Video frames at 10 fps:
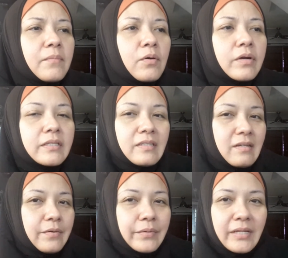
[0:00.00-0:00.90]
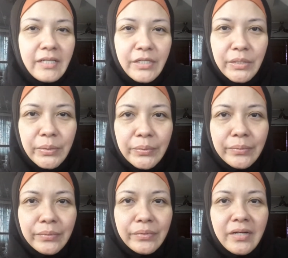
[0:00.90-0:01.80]
or it's not really
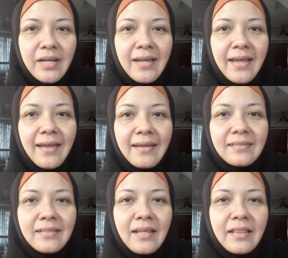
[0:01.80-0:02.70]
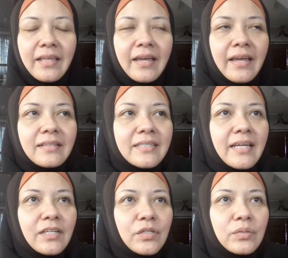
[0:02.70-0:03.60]
you, and they
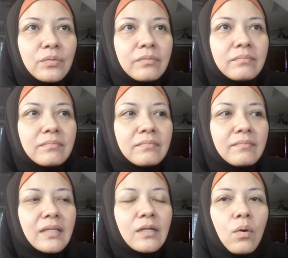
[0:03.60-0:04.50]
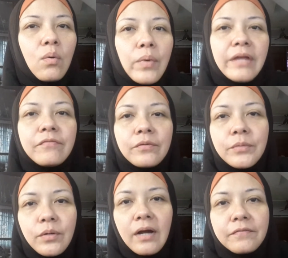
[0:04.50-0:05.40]
tend to go away
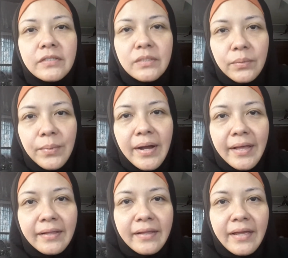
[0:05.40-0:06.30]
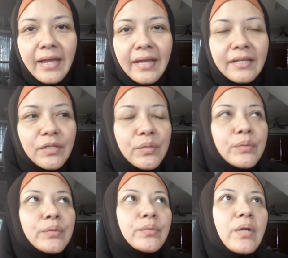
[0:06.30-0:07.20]
from you after a while, and
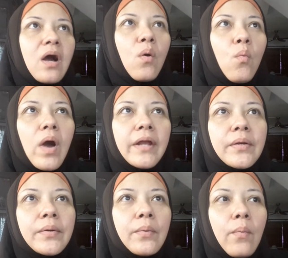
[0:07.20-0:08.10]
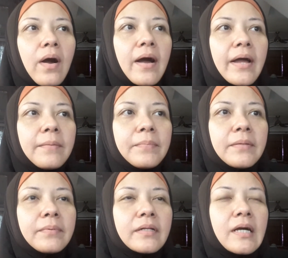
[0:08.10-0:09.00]
you wonder why
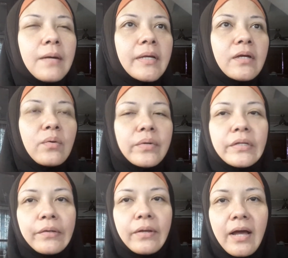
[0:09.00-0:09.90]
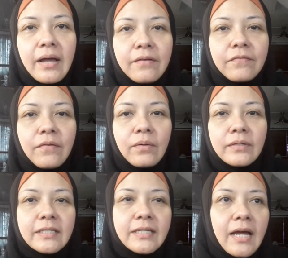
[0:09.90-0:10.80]
people come and go in your life
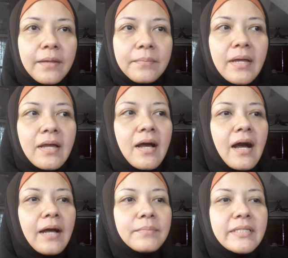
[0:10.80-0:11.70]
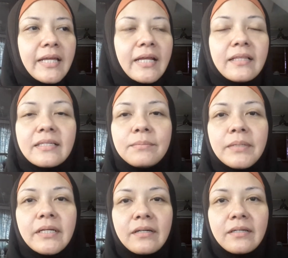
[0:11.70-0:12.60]
all the time. I'm saying this
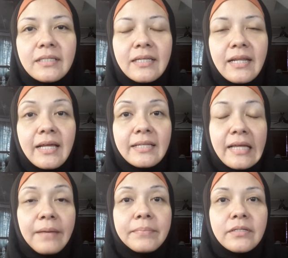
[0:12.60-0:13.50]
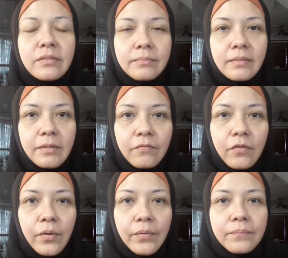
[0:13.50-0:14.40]
because it has happened to me
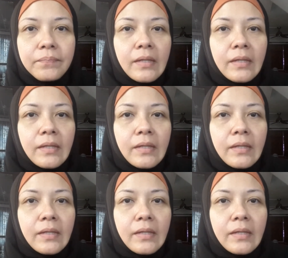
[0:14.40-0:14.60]
before,